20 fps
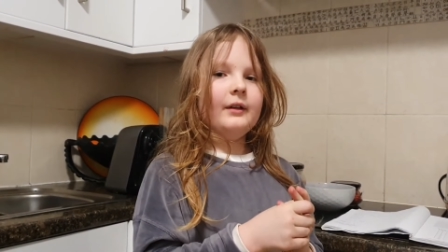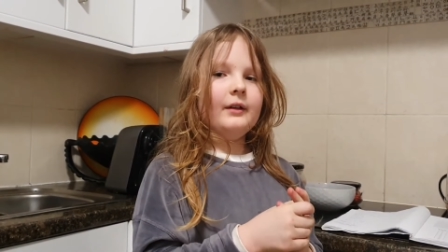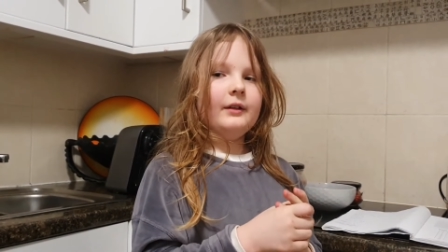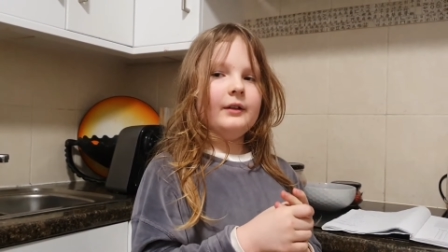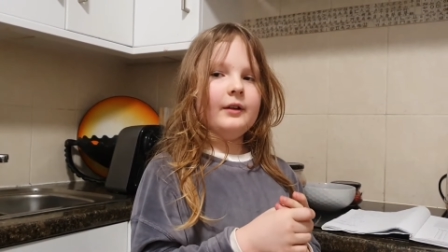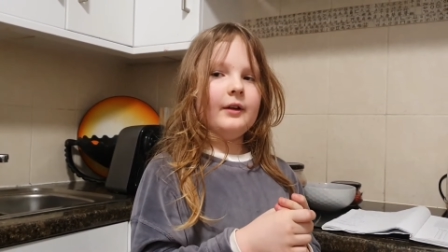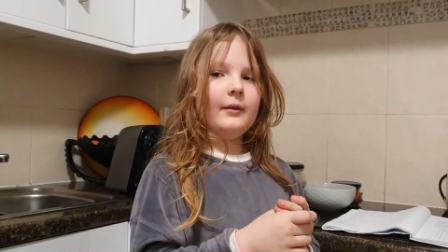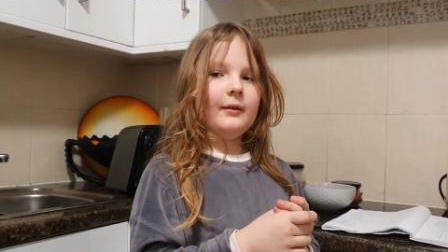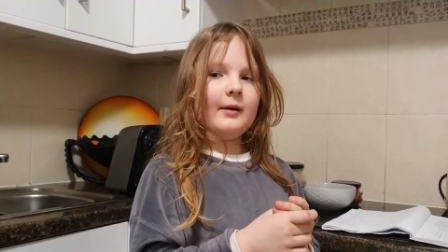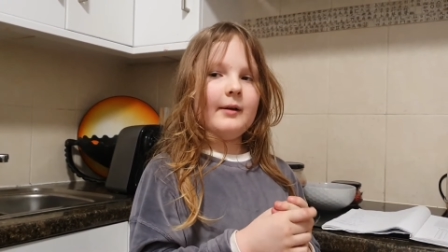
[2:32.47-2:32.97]

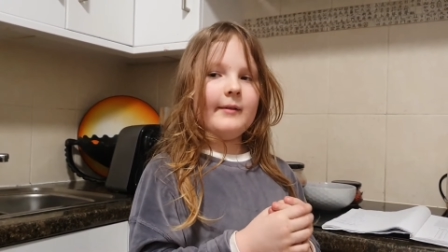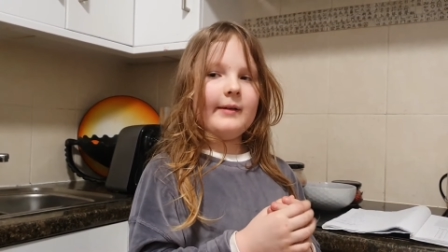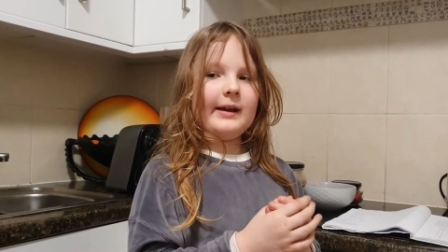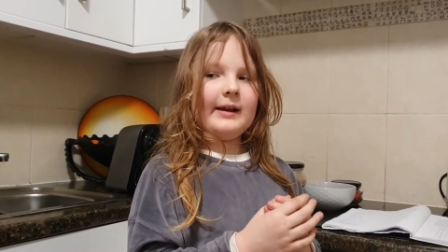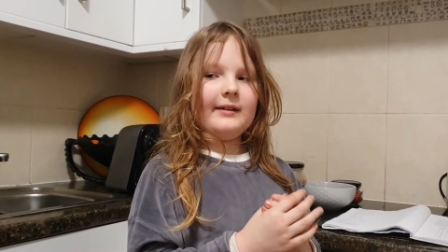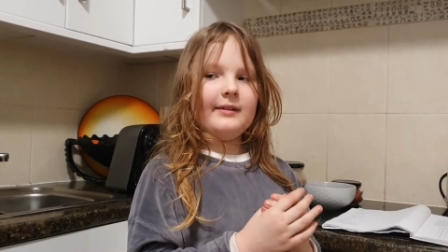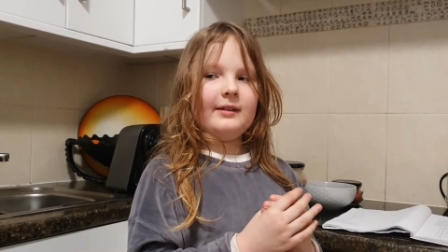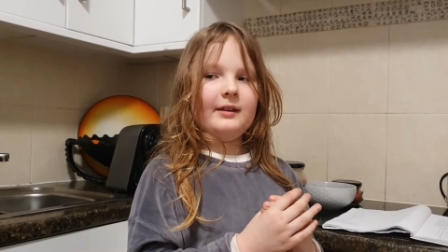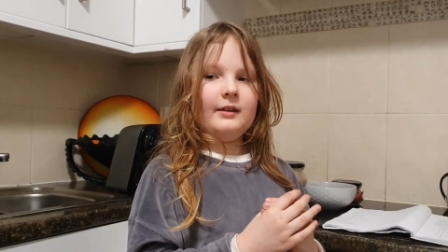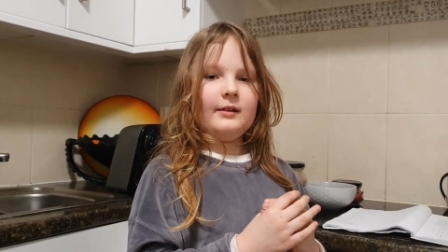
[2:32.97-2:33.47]
The
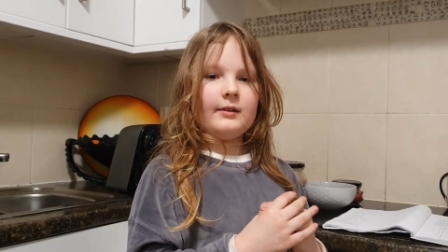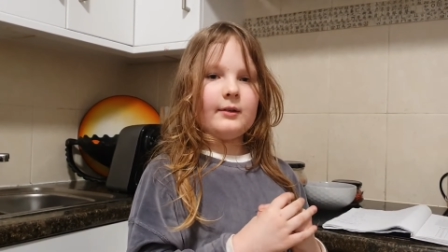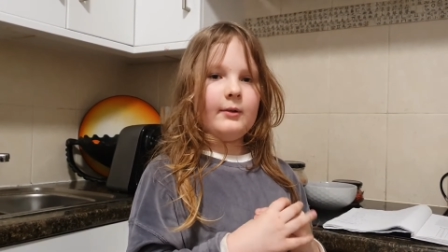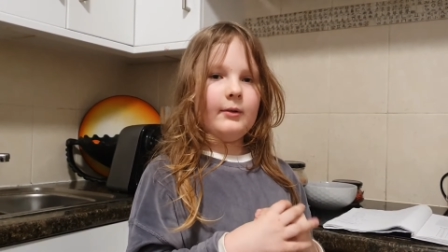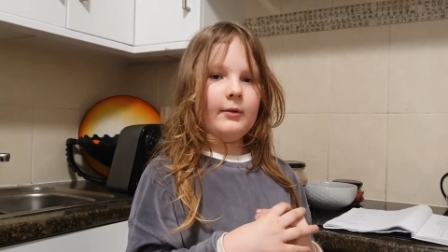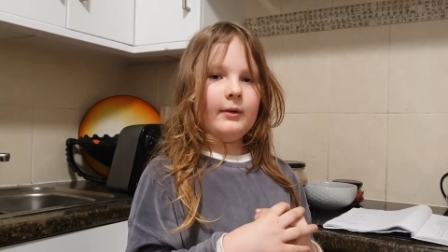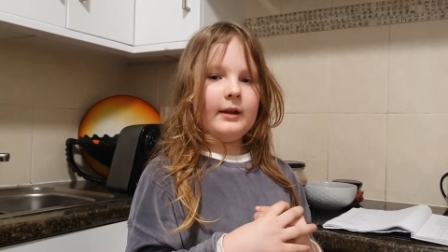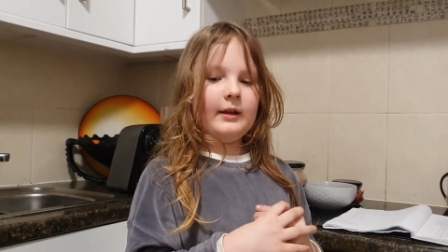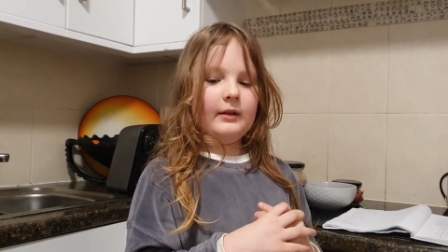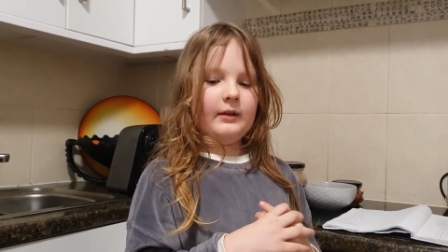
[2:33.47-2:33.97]
ORAC
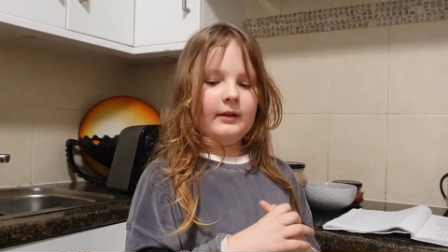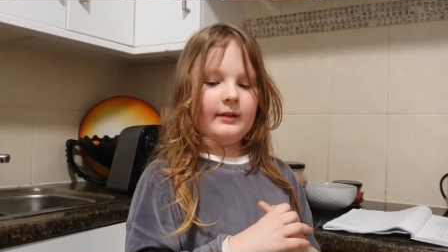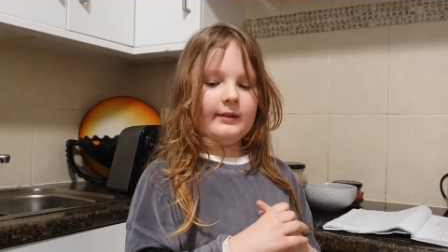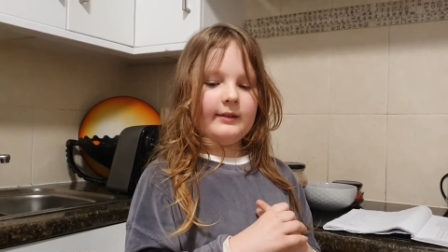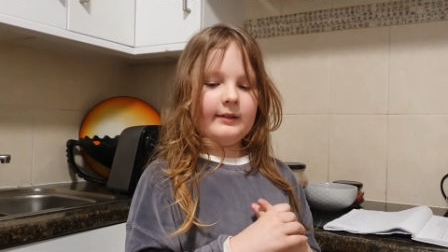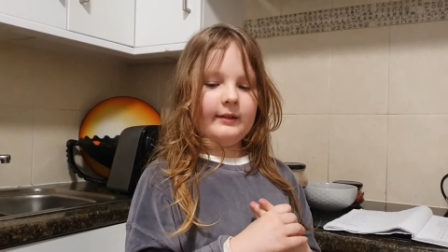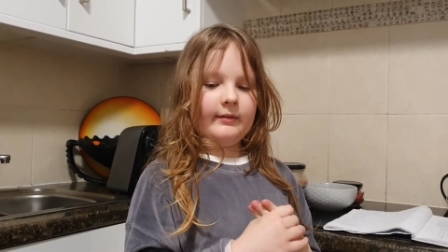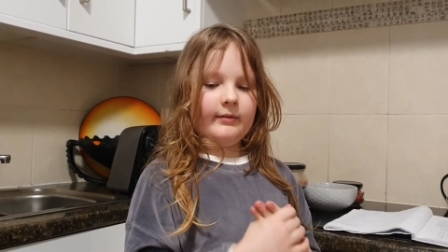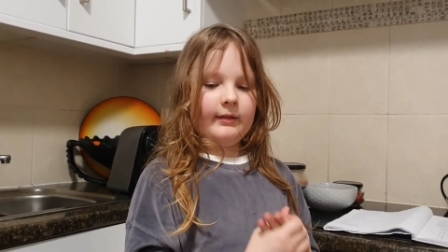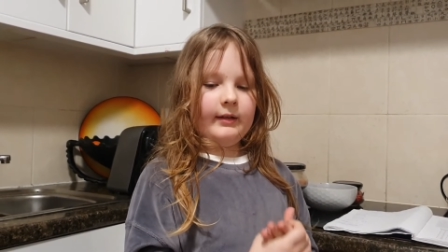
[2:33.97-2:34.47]
score units
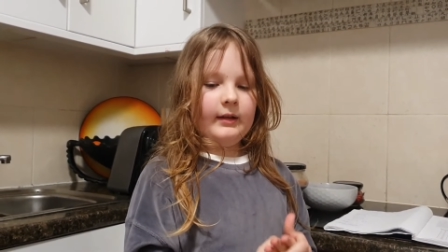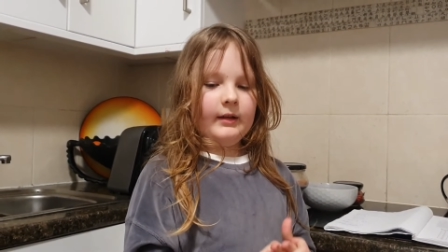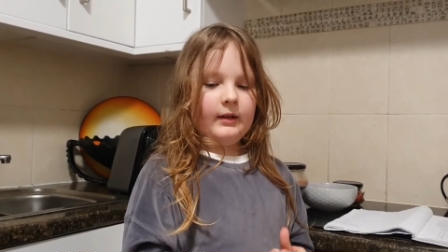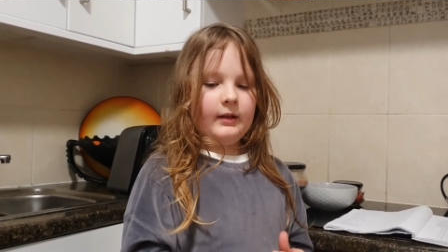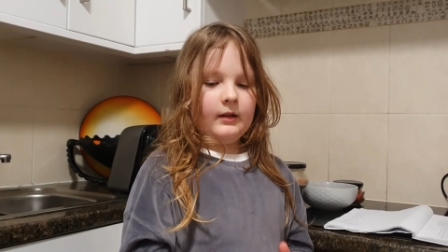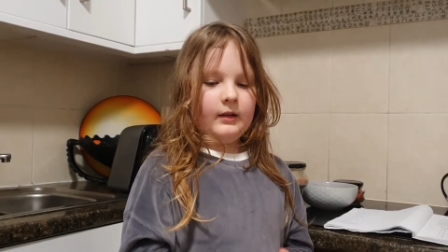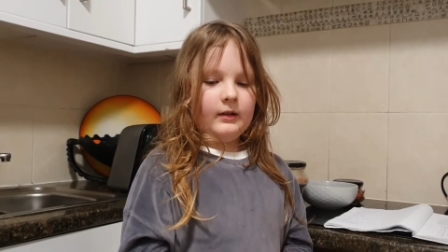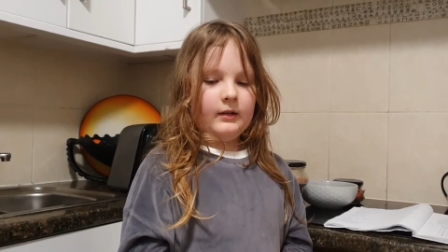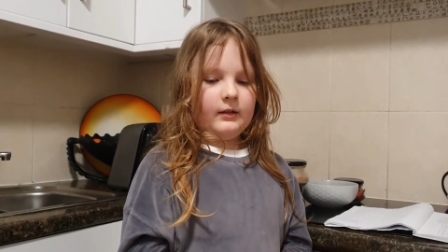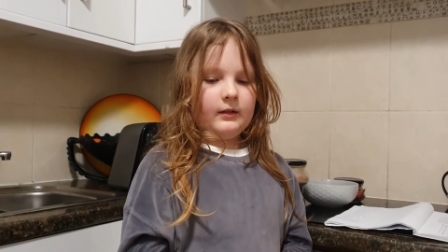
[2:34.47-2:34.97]
of
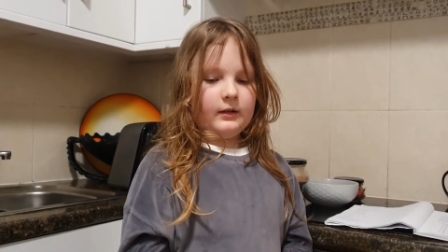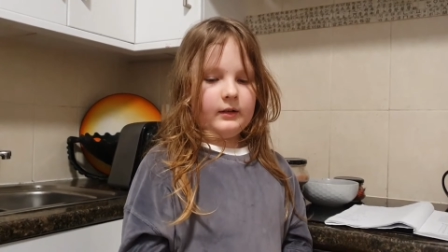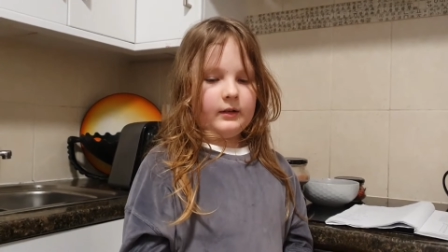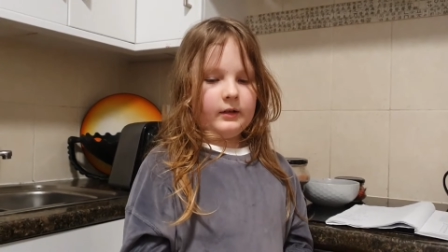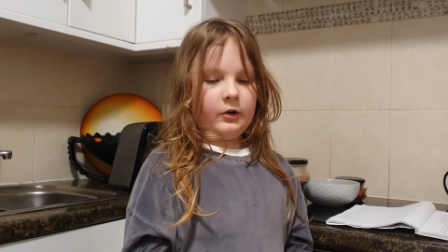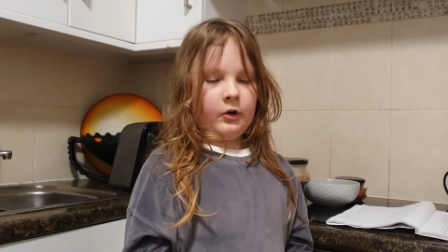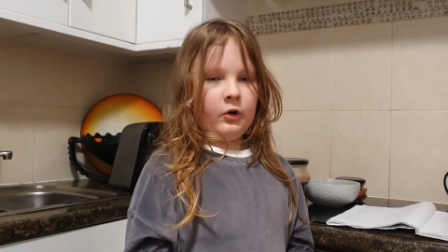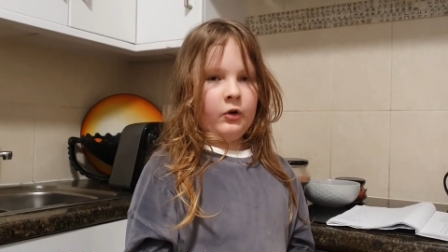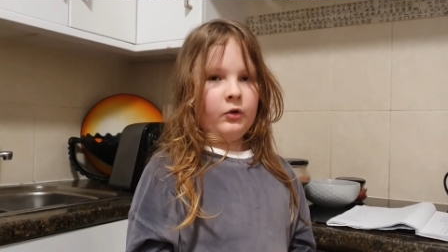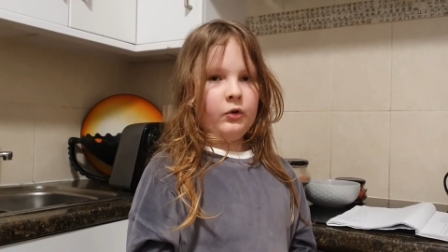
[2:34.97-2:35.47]

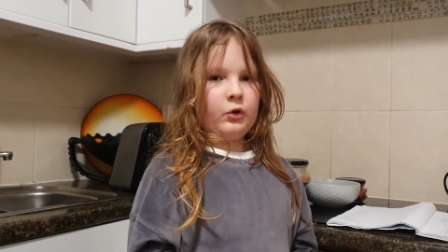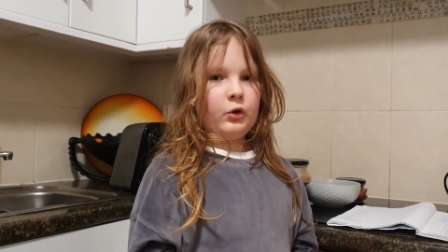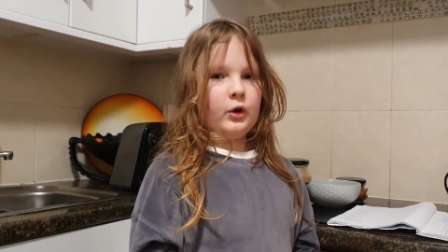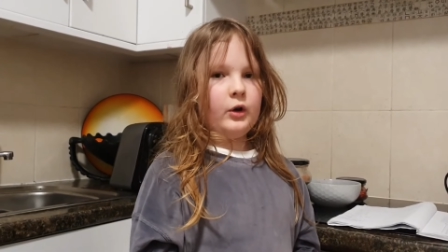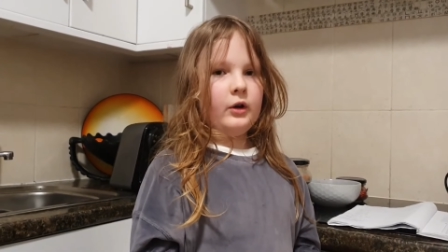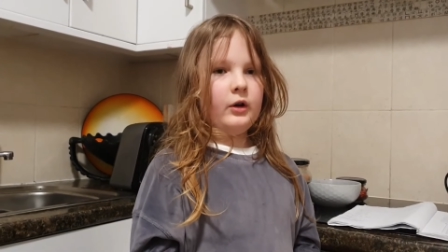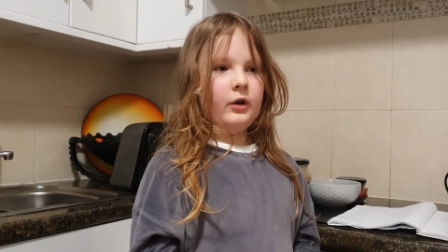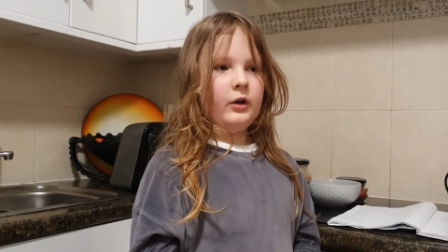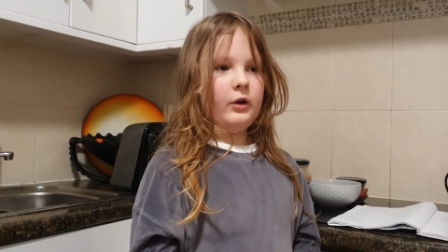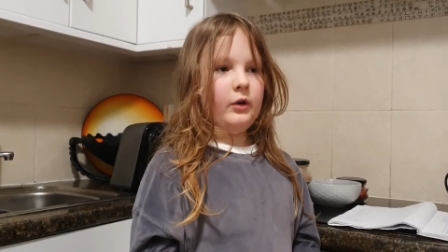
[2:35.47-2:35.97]

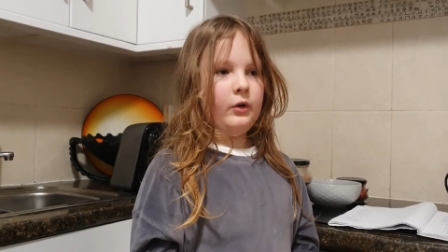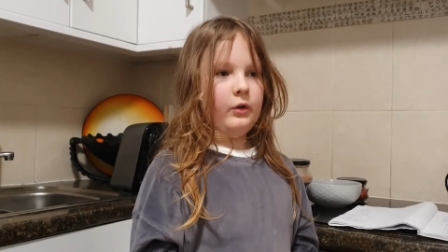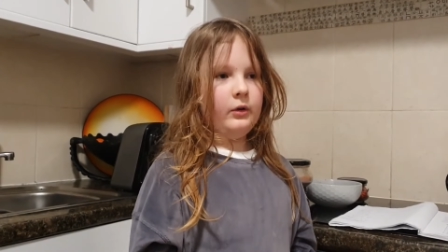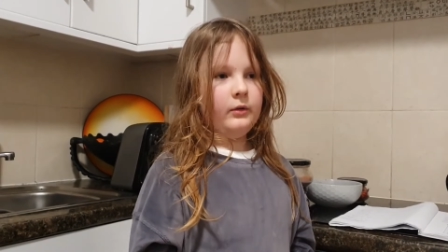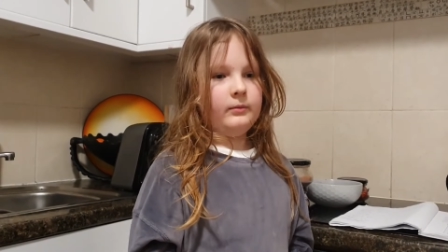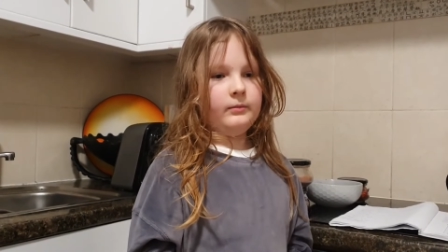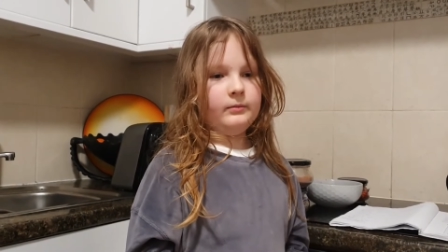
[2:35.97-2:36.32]
cocoa